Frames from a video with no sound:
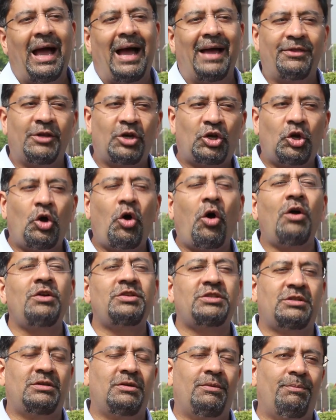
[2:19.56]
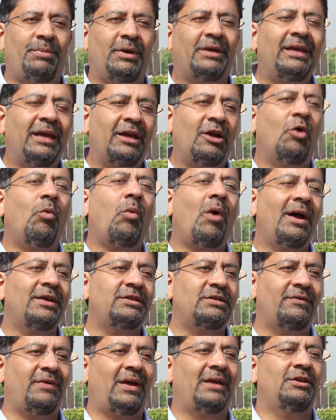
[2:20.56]
and the cost per
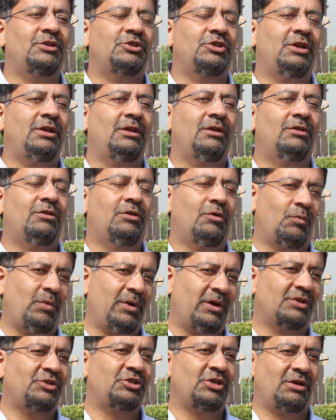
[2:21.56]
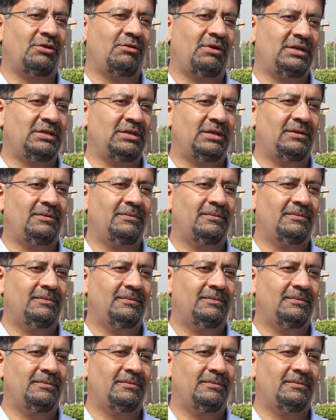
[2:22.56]
gigawatt of energy that we are generating.